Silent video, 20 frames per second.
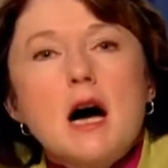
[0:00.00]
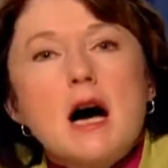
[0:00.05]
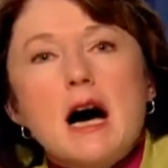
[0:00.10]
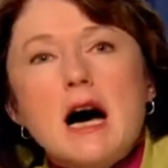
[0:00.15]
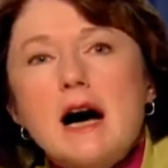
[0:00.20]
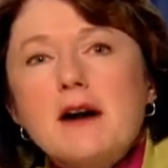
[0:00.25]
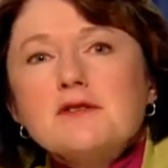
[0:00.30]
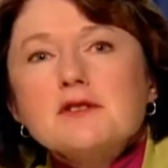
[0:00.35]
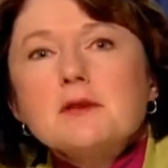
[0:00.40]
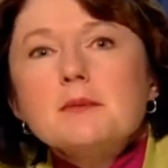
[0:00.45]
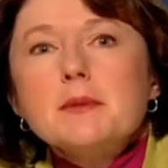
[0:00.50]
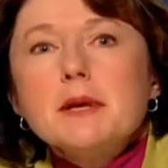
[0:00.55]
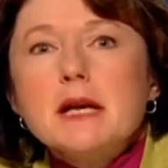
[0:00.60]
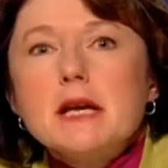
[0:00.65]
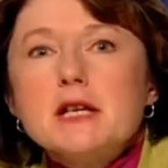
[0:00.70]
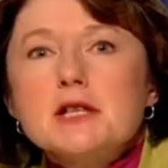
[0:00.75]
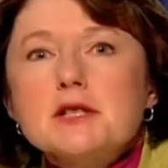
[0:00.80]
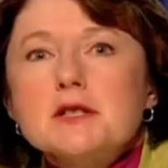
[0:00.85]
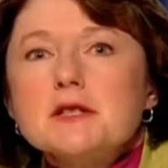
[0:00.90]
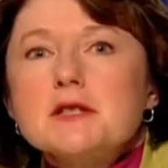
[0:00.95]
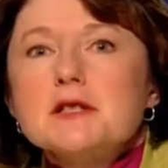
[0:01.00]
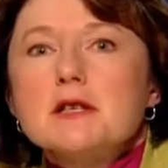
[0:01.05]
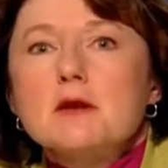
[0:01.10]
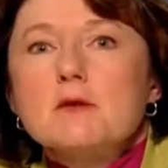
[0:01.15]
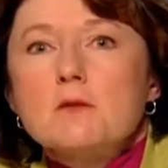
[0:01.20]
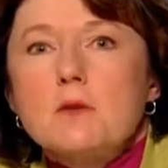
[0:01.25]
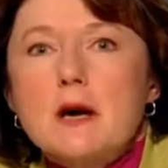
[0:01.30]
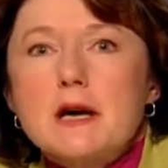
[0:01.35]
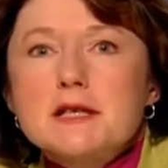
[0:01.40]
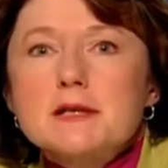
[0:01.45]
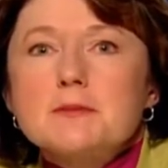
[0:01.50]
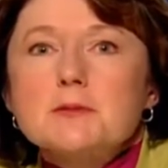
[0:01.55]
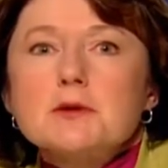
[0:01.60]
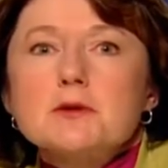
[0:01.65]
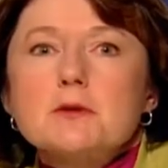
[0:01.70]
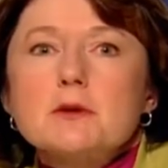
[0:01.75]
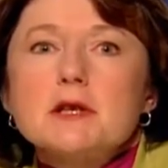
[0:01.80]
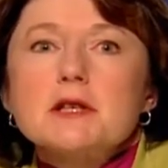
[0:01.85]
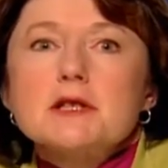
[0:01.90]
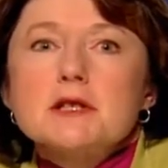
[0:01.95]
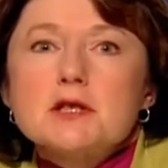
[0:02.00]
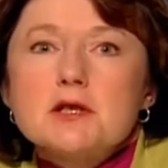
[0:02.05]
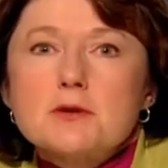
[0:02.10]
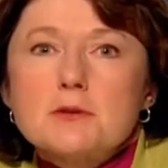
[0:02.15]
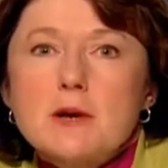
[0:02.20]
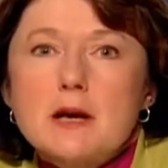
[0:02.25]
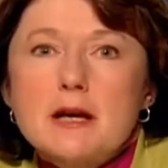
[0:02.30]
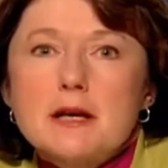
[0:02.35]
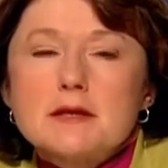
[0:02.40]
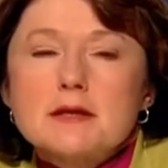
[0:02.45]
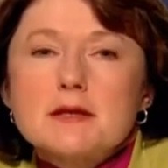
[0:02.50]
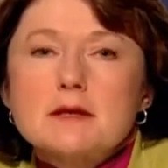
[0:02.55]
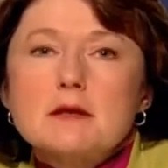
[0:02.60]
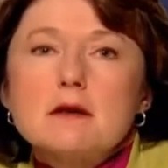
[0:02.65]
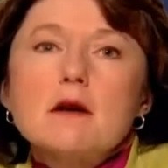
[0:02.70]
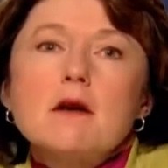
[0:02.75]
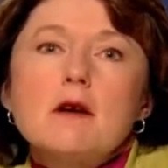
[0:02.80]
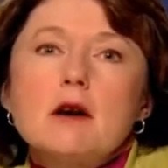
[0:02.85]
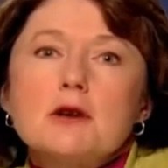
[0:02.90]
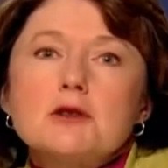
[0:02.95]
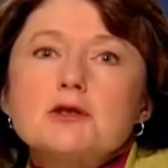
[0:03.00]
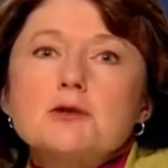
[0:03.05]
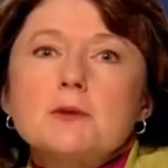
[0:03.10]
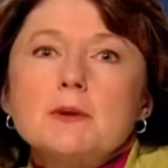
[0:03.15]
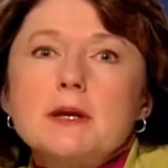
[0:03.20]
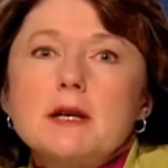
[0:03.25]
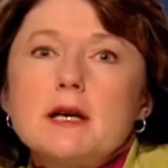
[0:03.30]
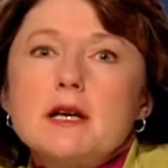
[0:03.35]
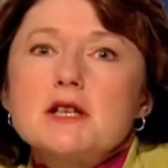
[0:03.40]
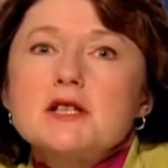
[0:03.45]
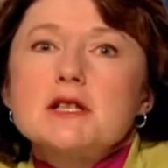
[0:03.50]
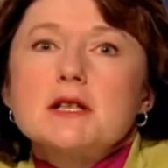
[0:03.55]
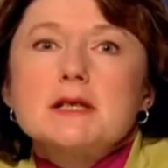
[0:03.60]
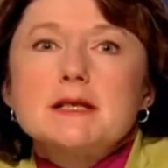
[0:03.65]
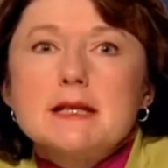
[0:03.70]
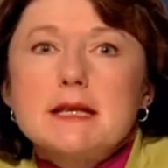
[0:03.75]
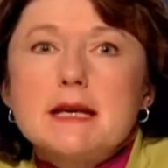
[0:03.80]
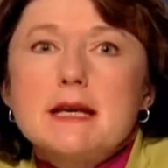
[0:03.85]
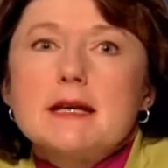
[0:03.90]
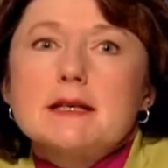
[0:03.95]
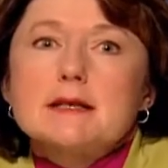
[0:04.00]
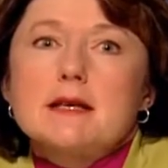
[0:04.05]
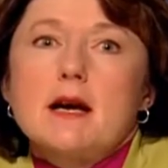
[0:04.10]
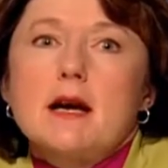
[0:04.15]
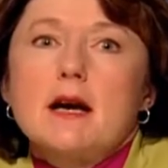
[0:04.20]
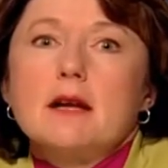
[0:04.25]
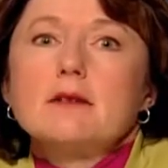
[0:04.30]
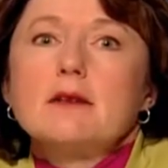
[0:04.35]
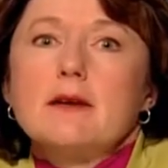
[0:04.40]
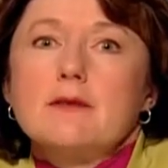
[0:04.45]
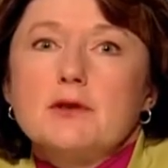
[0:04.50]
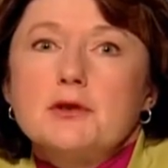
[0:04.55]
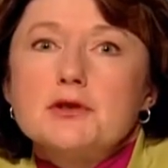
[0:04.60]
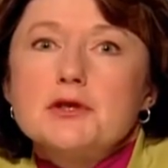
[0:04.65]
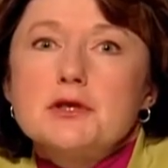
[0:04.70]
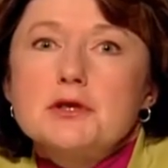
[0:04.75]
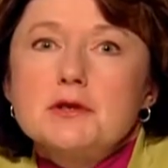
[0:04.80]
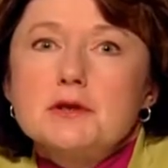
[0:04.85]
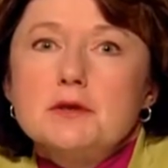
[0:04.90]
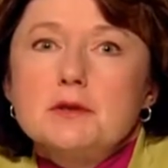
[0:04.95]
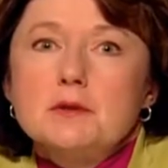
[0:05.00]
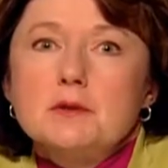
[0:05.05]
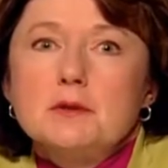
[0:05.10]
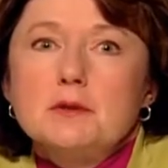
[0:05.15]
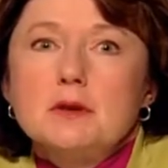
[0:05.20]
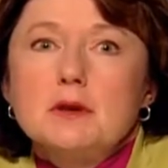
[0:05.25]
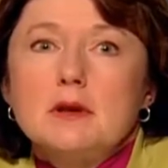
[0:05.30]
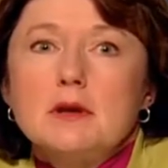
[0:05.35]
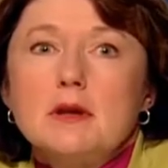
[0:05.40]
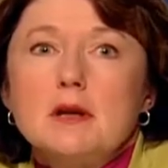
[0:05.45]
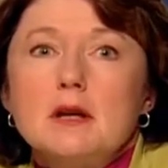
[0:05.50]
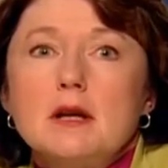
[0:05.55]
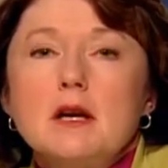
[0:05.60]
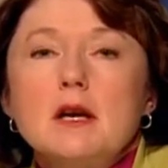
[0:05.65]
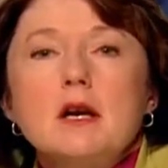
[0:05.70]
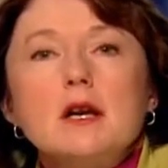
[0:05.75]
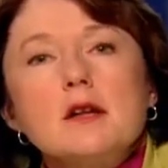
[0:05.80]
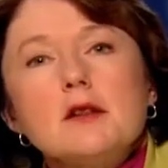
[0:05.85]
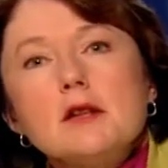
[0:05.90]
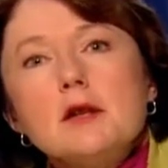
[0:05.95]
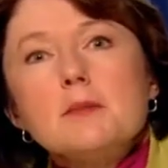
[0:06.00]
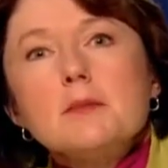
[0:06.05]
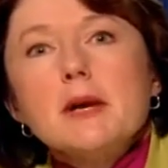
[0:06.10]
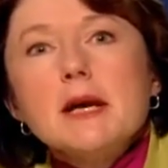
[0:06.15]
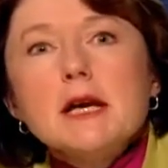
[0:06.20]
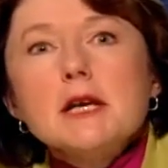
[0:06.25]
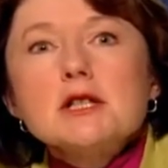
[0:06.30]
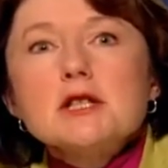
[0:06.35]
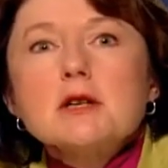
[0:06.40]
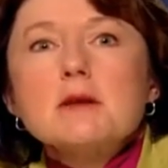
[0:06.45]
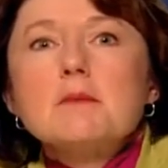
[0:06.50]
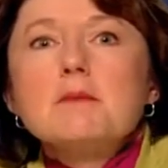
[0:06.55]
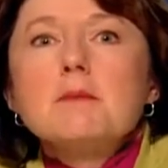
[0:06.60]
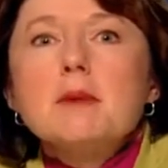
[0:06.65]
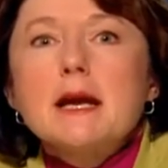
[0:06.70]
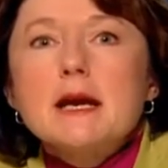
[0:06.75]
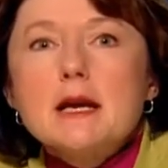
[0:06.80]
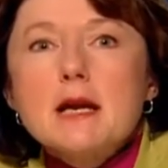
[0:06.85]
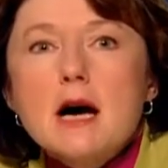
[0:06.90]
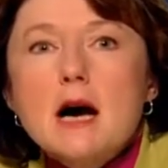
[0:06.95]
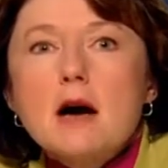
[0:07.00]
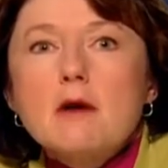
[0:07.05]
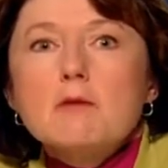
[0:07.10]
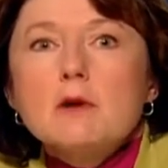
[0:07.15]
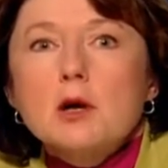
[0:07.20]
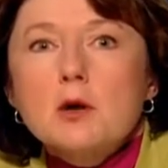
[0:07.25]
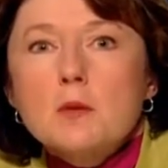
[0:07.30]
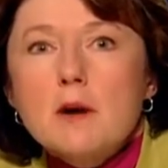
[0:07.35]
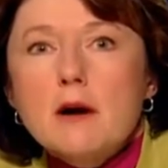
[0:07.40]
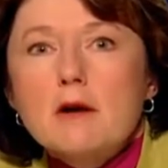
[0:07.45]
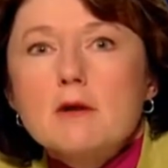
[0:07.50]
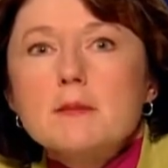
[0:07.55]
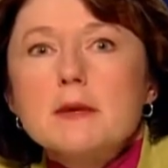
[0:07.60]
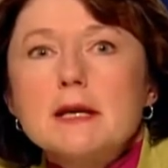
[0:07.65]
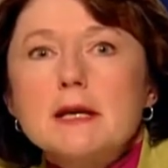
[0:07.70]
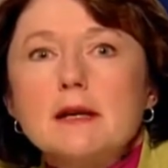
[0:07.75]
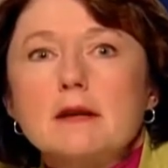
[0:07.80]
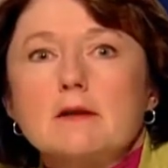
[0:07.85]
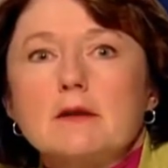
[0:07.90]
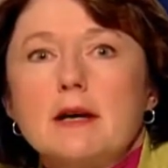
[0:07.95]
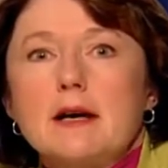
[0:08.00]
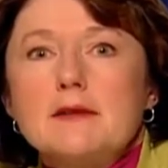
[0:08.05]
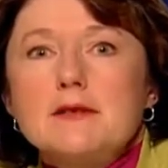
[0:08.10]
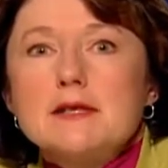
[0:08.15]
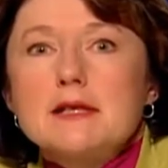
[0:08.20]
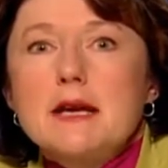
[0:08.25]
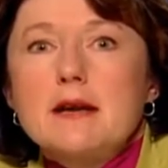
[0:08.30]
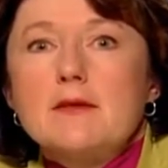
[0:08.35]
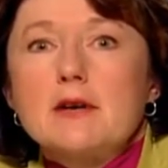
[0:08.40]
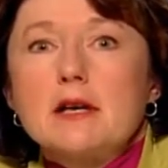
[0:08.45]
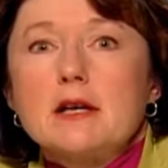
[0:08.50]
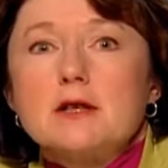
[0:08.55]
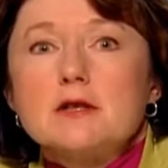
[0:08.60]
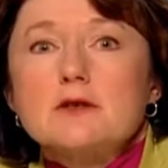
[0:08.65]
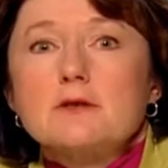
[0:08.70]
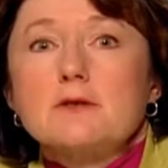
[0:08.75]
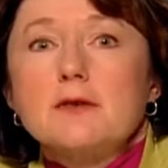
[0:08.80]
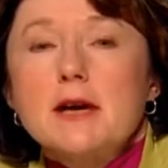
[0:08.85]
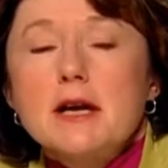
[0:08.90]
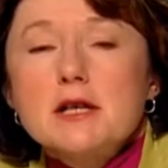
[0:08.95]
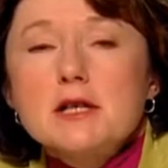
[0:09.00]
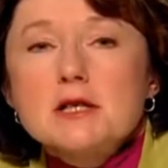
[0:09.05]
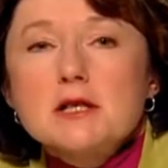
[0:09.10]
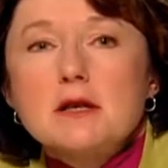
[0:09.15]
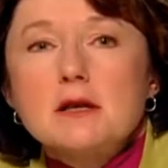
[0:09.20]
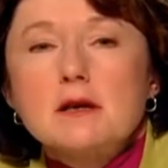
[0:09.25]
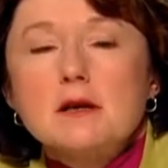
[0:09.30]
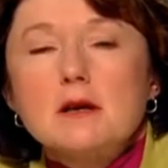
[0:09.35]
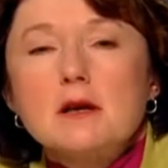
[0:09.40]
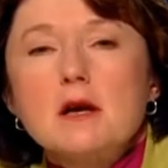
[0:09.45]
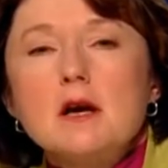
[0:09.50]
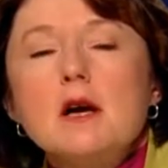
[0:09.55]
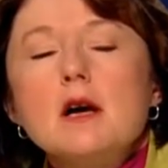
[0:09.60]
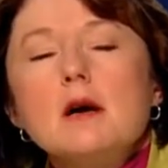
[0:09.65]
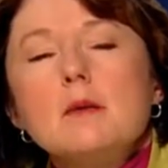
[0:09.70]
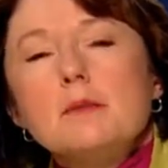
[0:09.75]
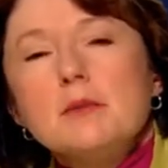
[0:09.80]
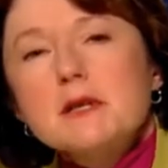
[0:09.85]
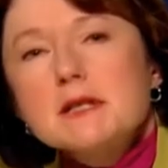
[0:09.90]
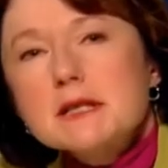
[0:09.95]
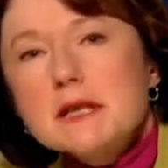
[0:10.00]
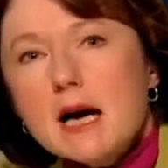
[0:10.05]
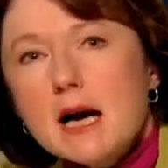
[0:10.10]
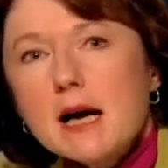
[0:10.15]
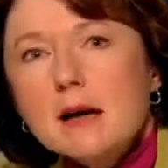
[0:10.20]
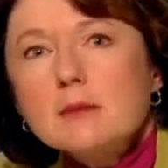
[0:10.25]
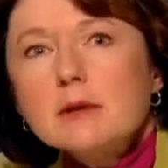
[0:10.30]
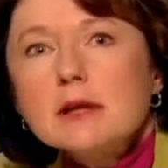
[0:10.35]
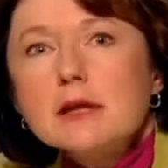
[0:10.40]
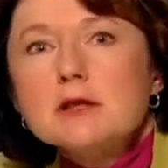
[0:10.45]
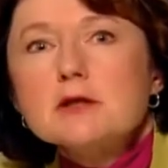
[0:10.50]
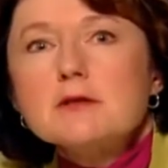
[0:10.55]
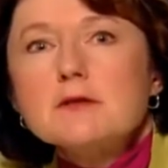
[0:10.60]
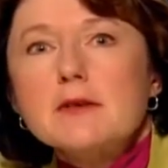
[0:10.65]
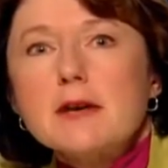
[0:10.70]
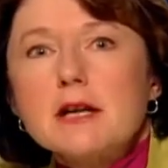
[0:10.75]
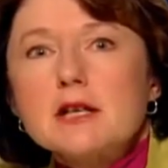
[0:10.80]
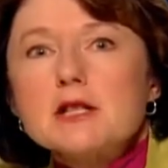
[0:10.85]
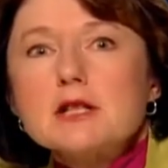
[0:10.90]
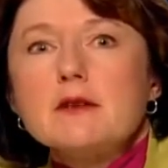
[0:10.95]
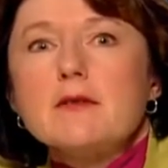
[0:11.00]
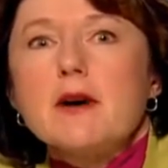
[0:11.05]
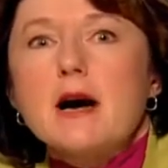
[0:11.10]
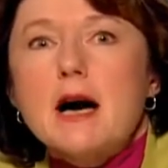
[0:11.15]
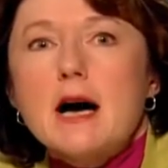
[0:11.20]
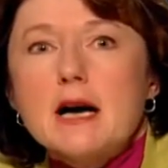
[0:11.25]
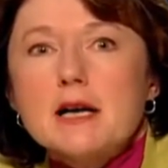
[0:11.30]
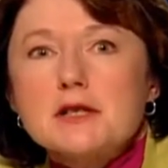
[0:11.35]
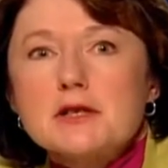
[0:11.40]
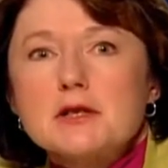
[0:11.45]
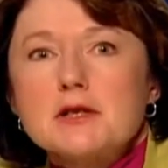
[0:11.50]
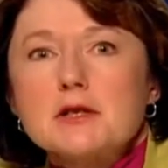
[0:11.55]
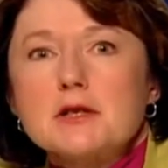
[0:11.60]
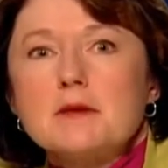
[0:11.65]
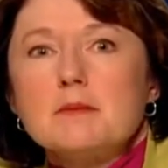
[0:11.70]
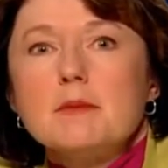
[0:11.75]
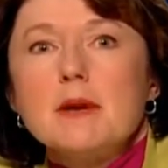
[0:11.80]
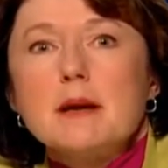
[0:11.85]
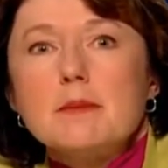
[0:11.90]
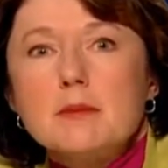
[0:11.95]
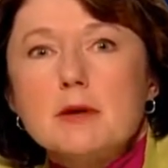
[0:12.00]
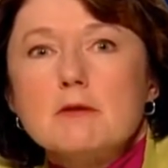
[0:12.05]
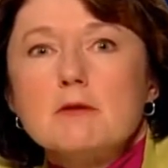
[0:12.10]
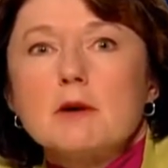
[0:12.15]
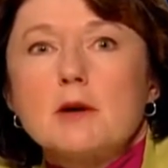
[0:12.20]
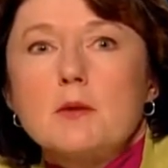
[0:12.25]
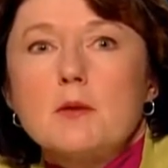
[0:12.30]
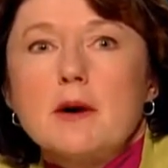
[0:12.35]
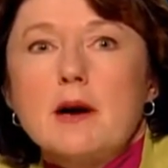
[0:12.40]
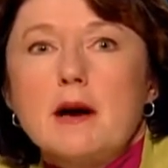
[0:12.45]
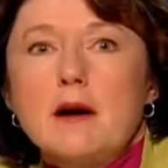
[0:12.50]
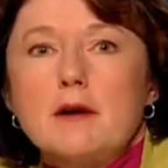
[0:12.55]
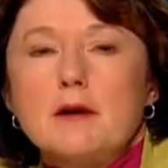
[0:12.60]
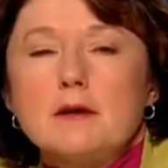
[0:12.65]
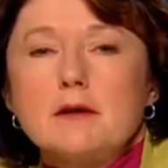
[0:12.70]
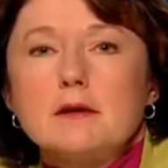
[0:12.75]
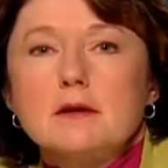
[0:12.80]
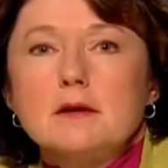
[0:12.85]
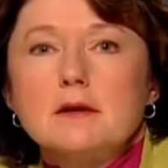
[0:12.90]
Often patients in respiratory distress are triaged as ESI Level 2. The patient may not require immediate life-saving intervention, but timely intervention of oxygen may be required.